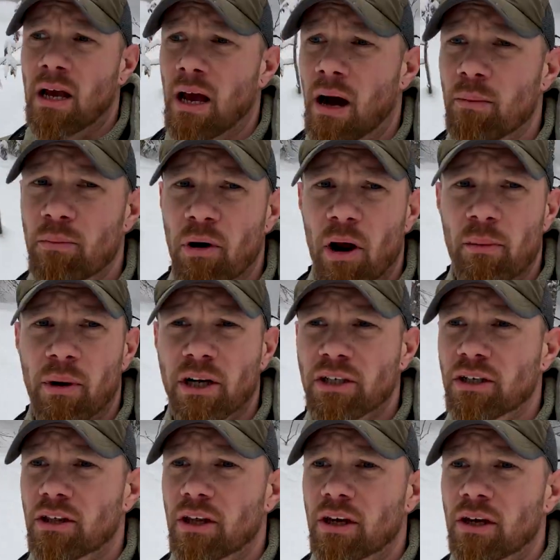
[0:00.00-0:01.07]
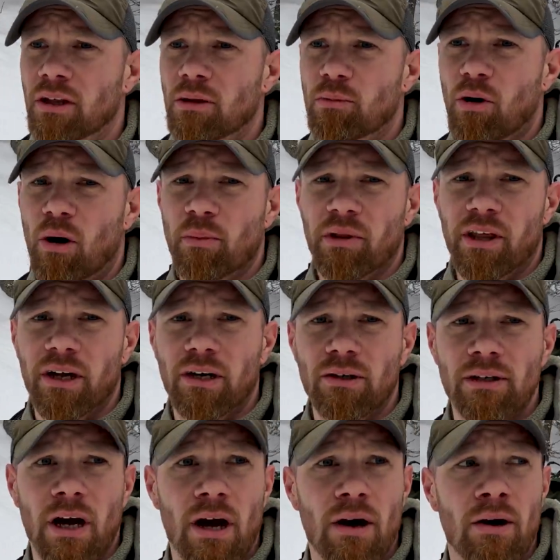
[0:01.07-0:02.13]
I'm pretty much at the bottom of the
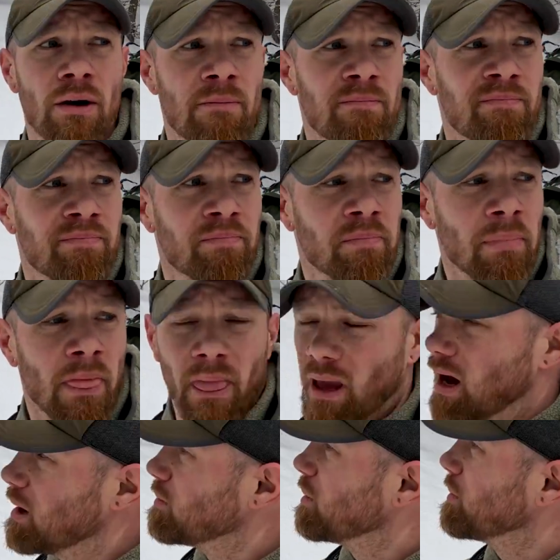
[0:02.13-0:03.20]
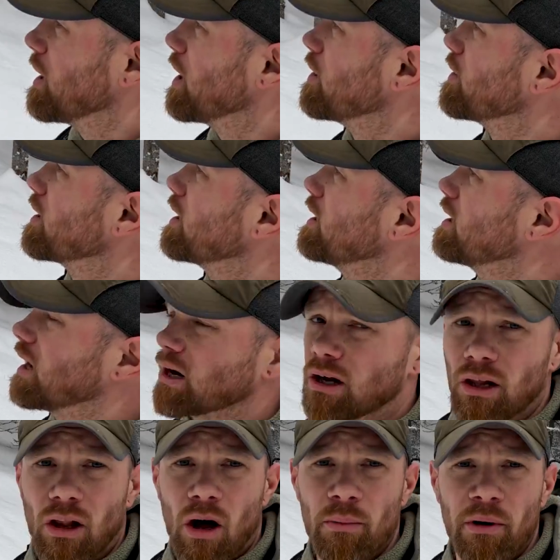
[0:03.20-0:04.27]
hill now. I'm about 1
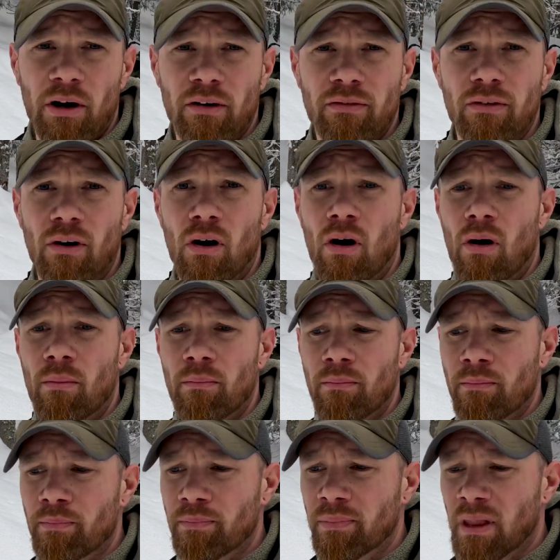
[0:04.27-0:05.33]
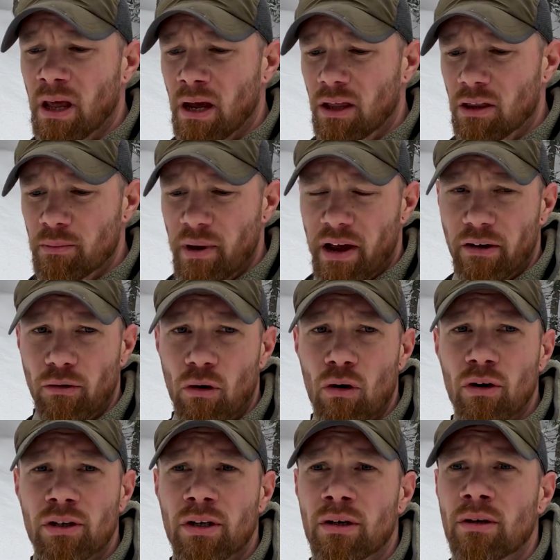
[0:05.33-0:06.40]
kilometre from the main
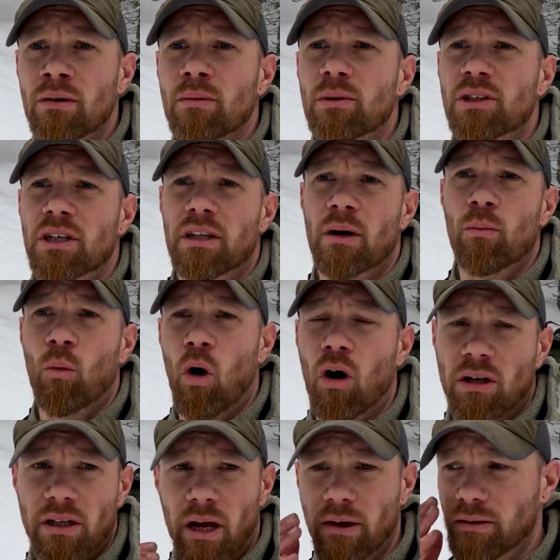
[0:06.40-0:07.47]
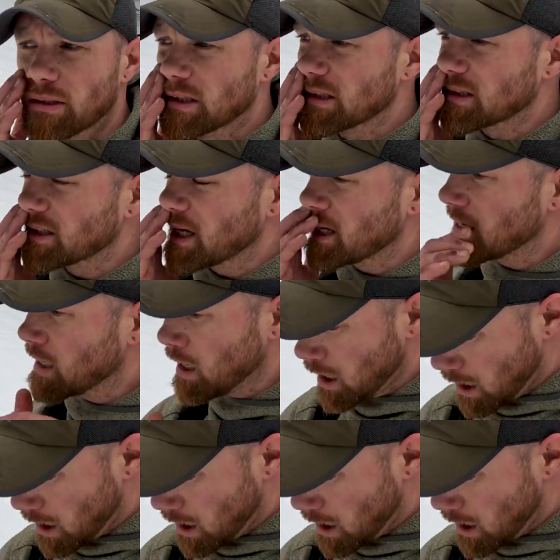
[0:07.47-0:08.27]
road, which I then walk down to the city.